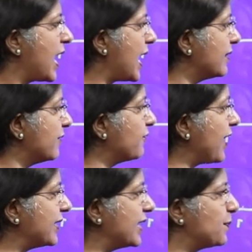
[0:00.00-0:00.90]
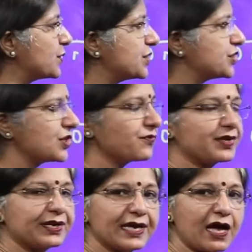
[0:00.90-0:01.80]
and the final position of
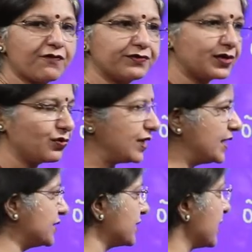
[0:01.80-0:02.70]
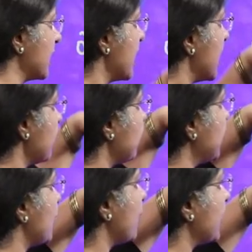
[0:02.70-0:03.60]
the ray after rotation. If
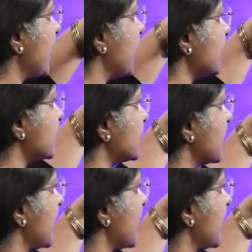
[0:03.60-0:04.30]
it rotates